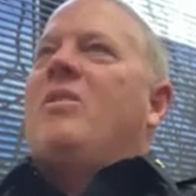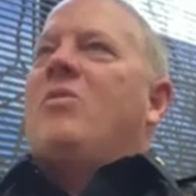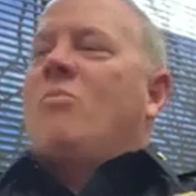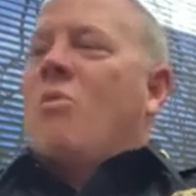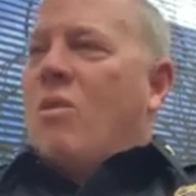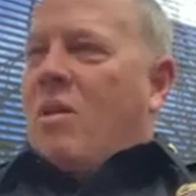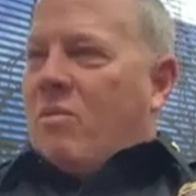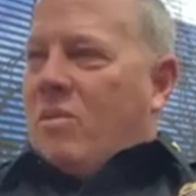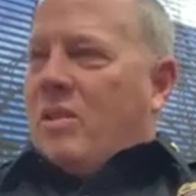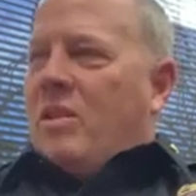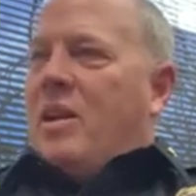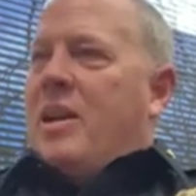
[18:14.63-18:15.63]
the more I
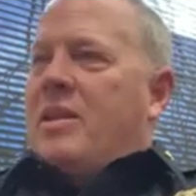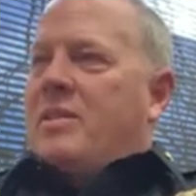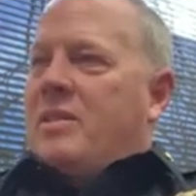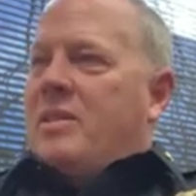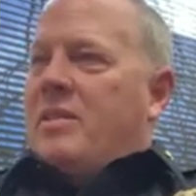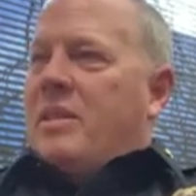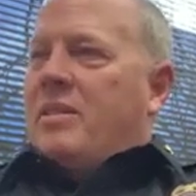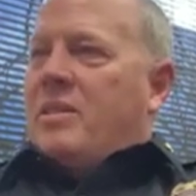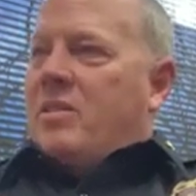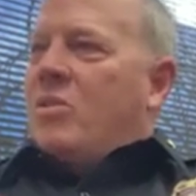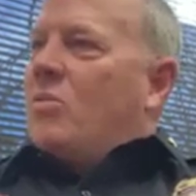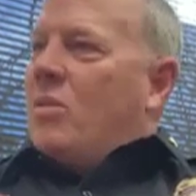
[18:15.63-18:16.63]
realize that
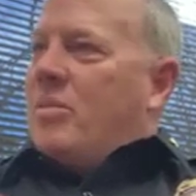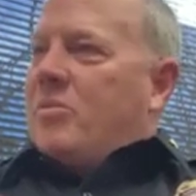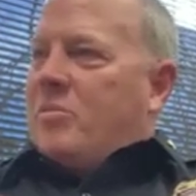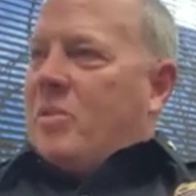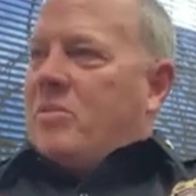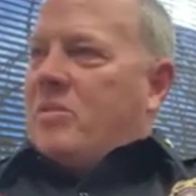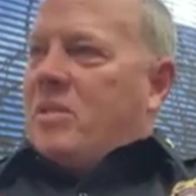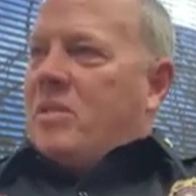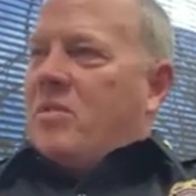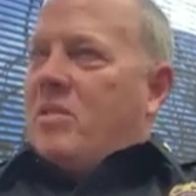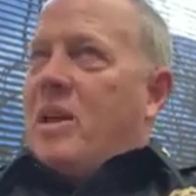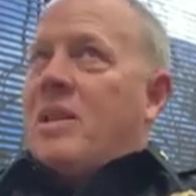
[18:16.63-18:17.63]
this is what I'm supposed to do,
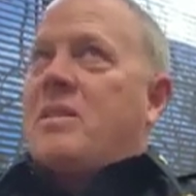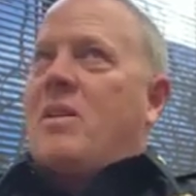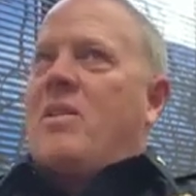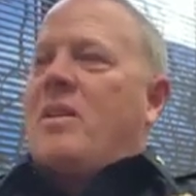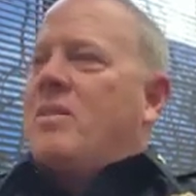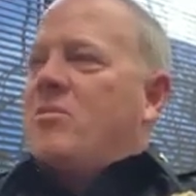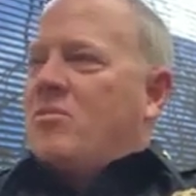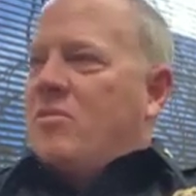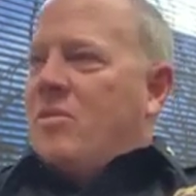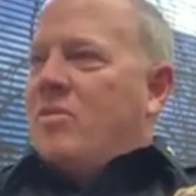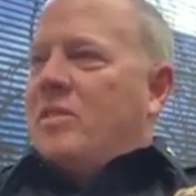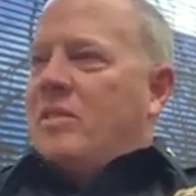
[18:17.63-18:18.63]
and that's how I can
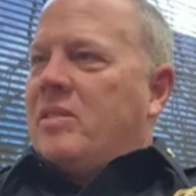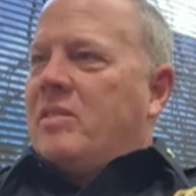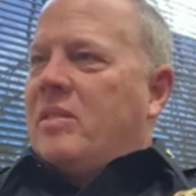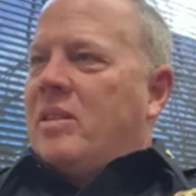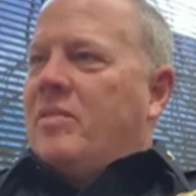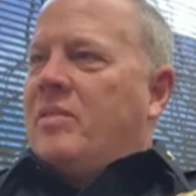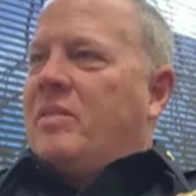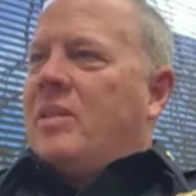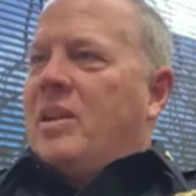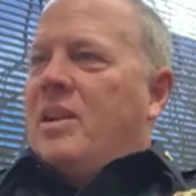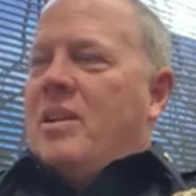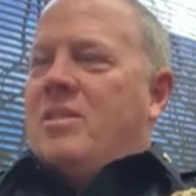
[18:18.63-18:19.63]
serve at this level. Mm -hmm.